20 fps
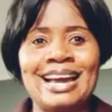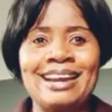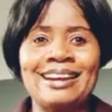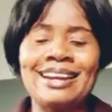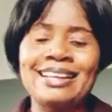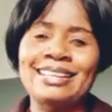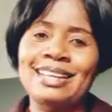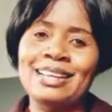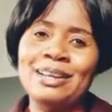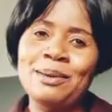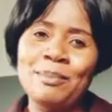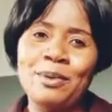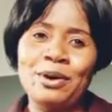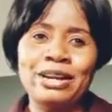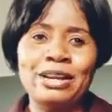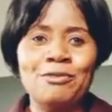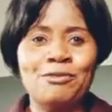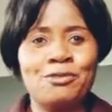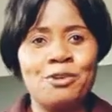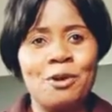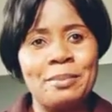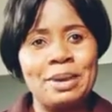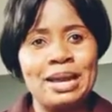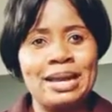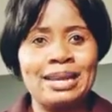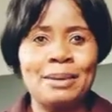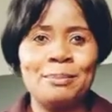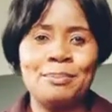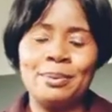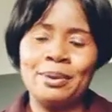directly money from
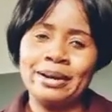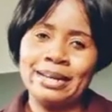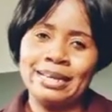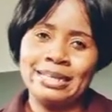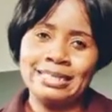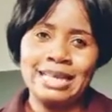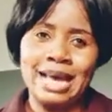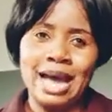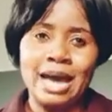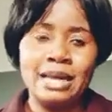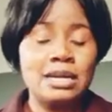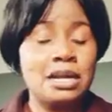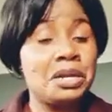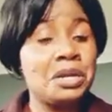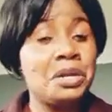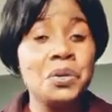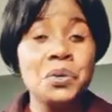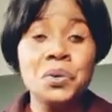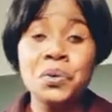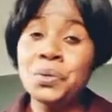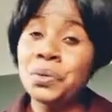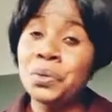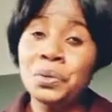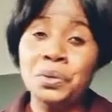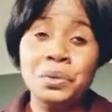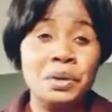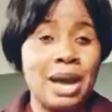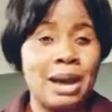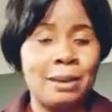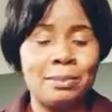anybody's hand? No,
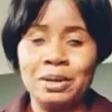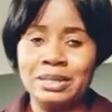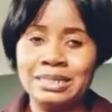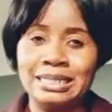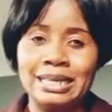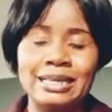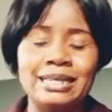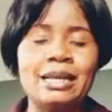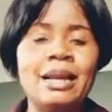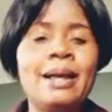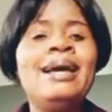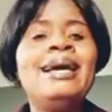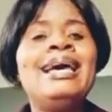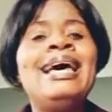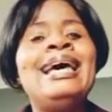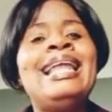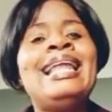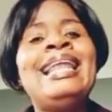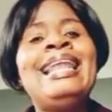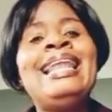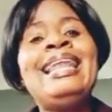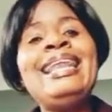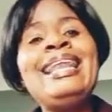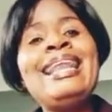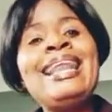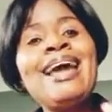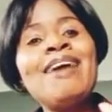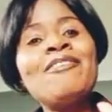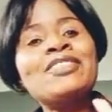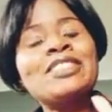I'm not saying it.
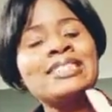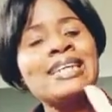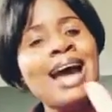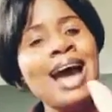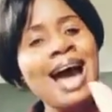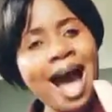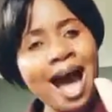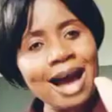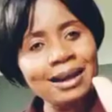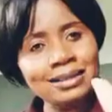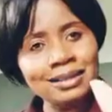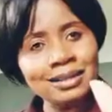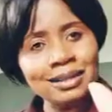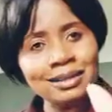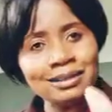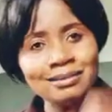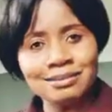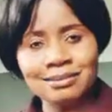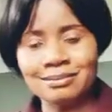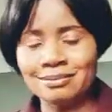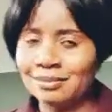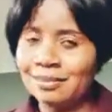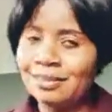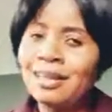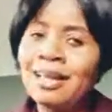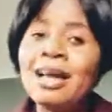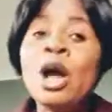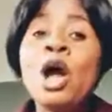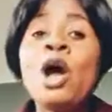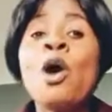Left hand.
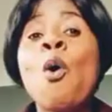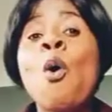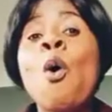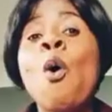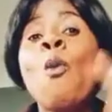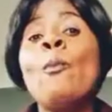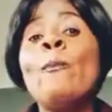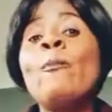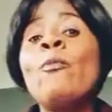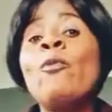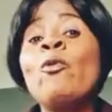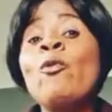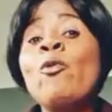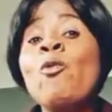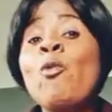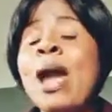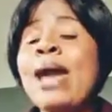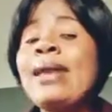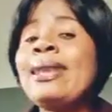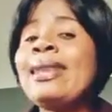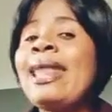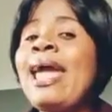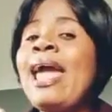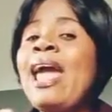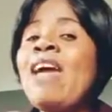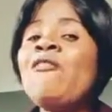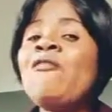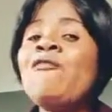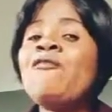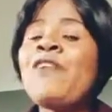
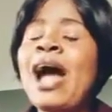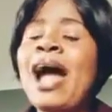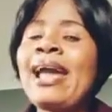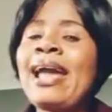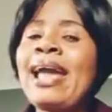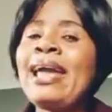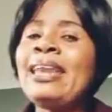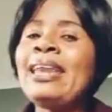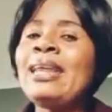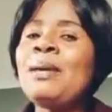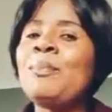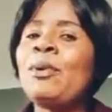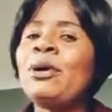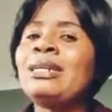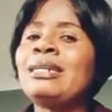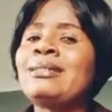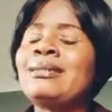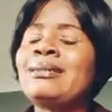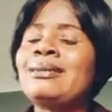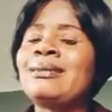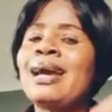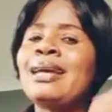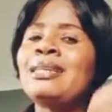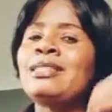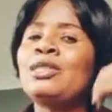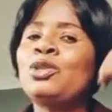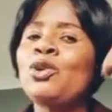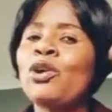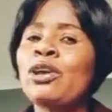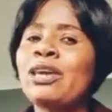Whenever anybody
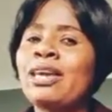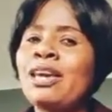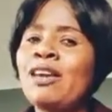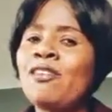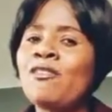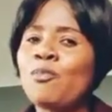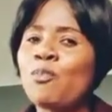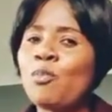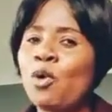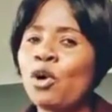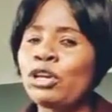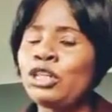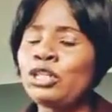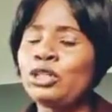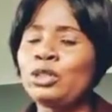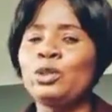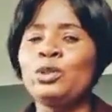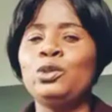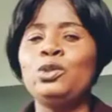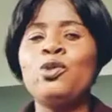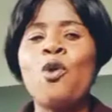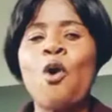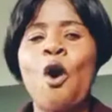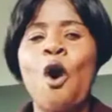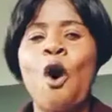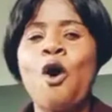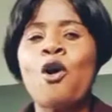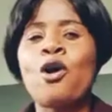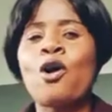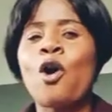tries to give money to you,
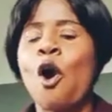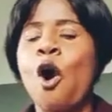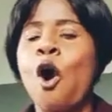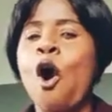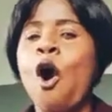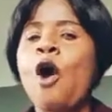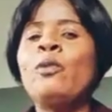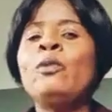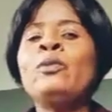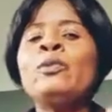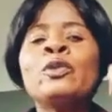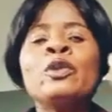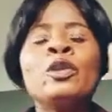or